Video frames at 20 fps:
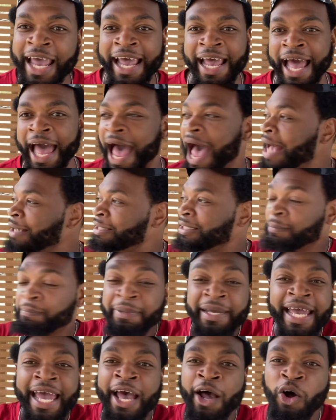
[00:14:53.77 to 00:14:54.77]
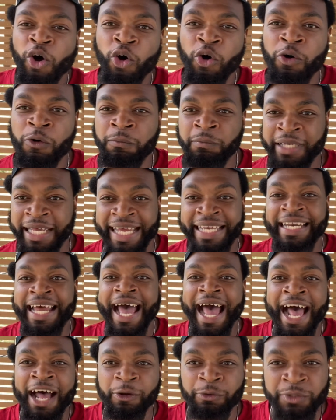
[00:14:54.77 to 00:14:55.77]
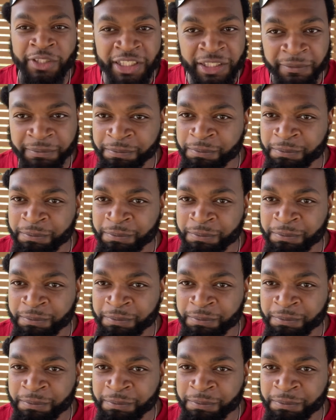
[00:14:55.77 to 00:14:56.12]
I could be at home in the house